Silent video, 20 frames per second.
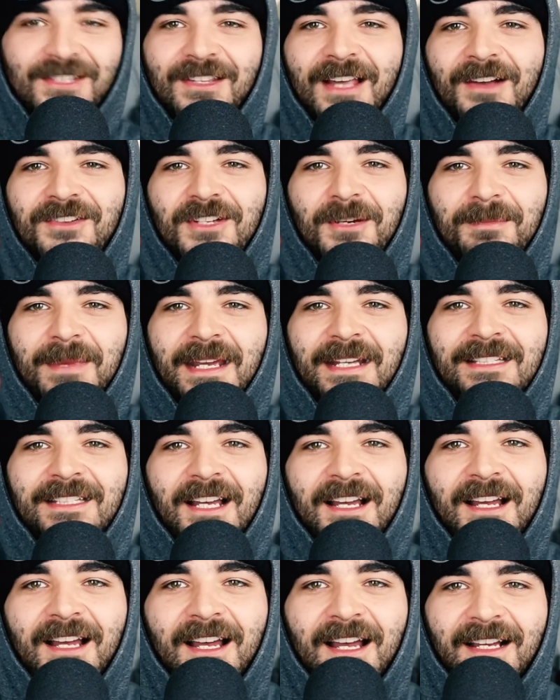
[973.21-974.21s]
so that was our big
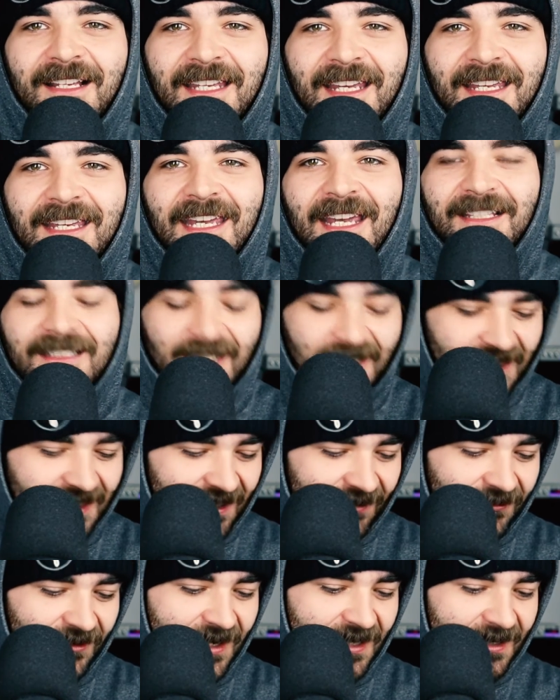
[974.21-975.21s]
King Tuts
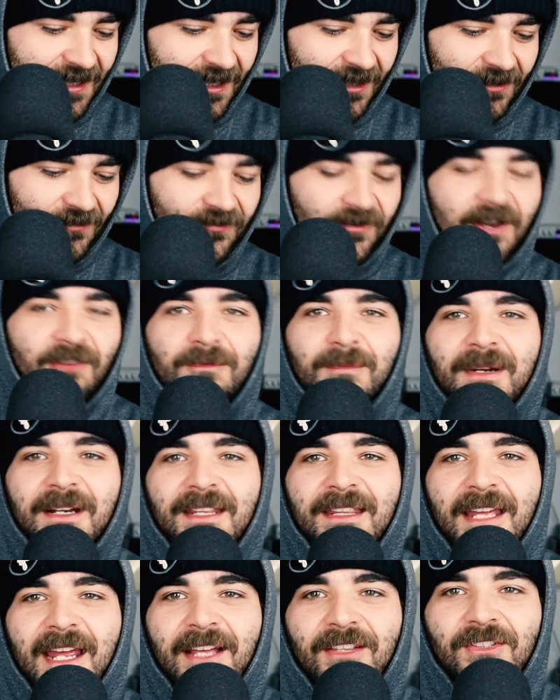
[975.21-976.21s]
giveaway. Thank you for everybody
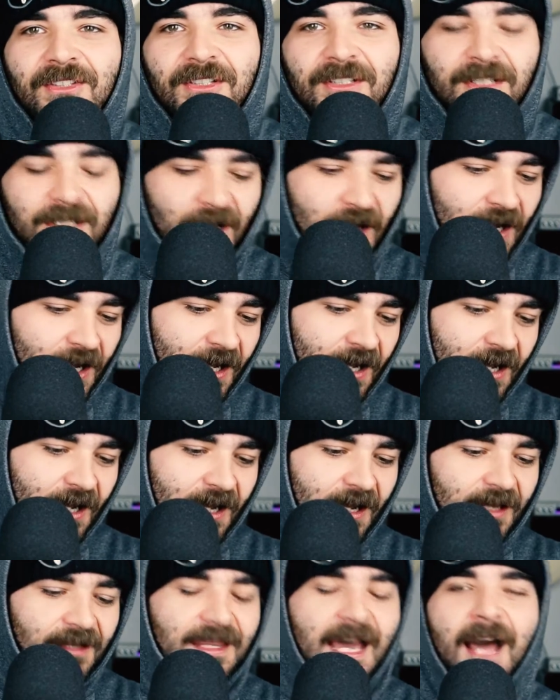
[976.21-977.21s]
that entered.
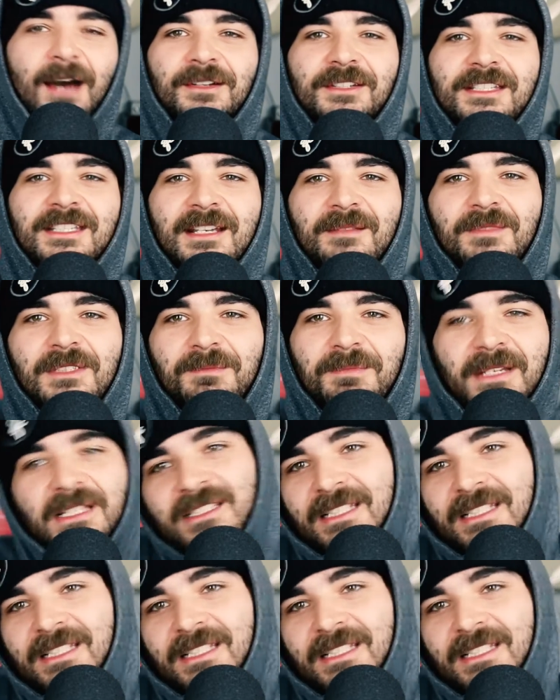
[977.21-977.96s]
That seemed to be